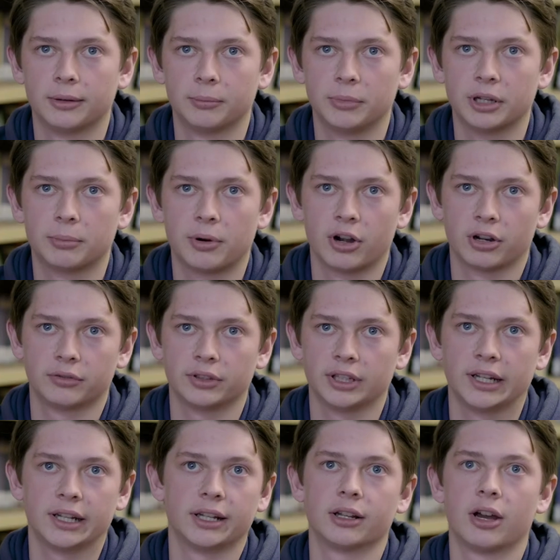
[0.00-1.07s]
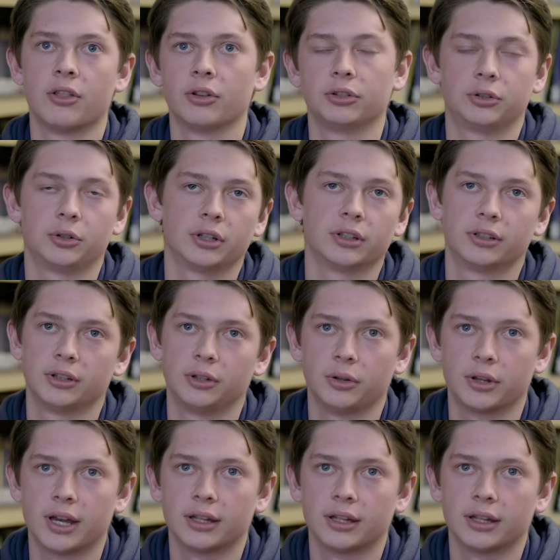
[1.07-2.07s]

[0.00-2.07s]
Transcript: and be a part of leading other students to do